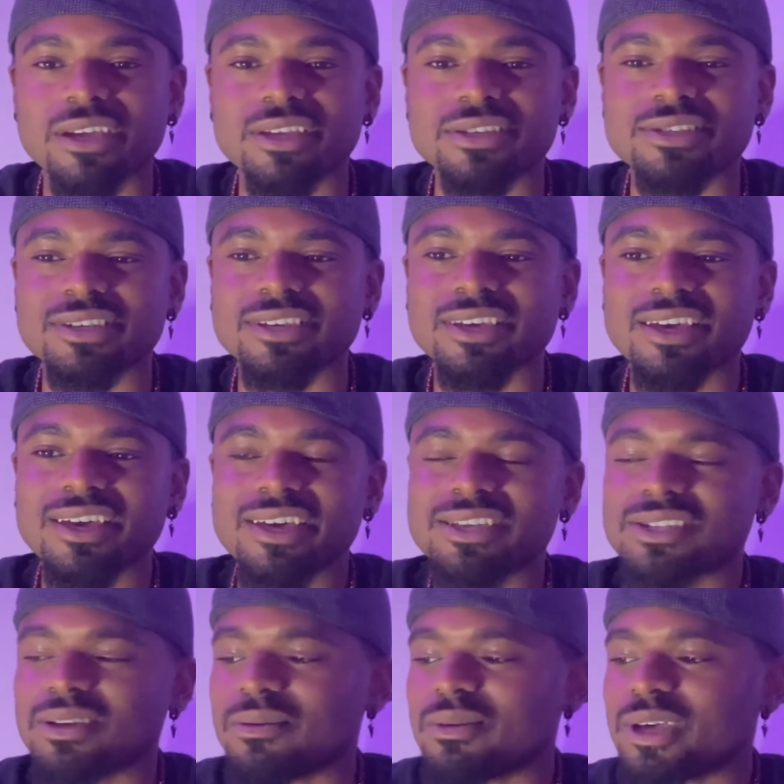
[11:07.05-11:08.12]
It's
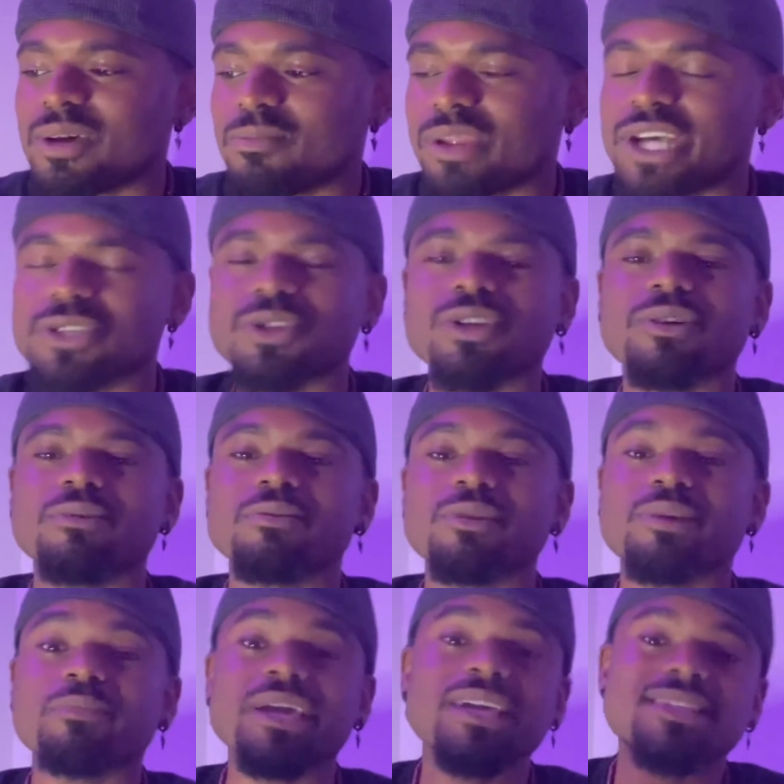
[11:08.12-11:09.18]
a pleasure to
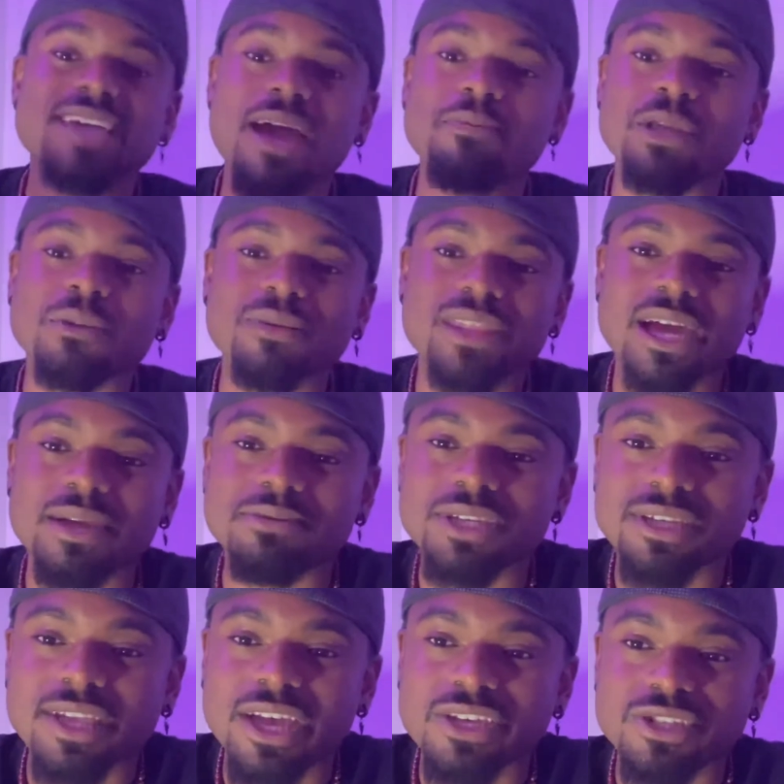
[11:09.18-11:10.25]
be tapped in with IMC
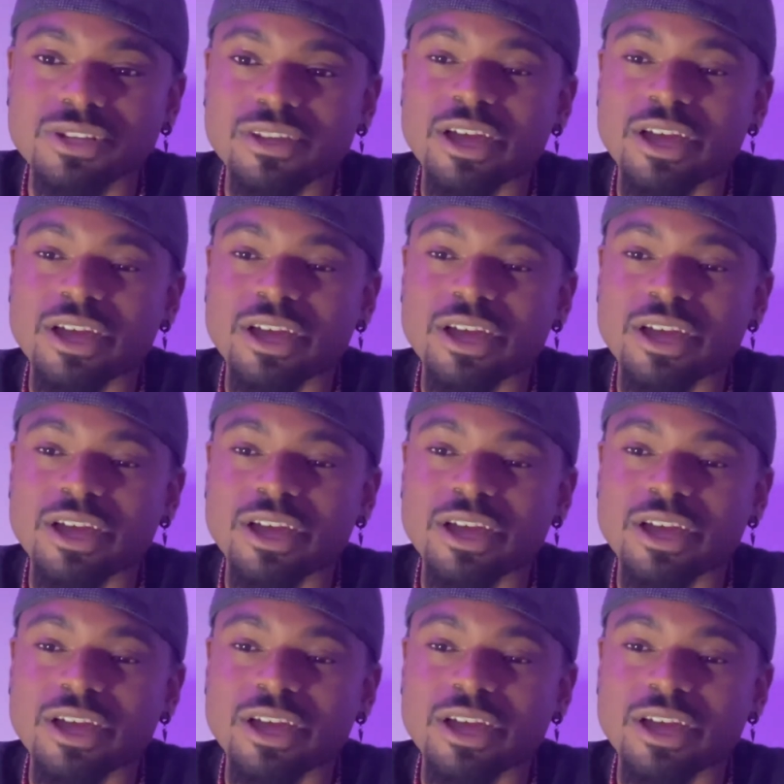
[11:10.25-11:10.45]
Nation.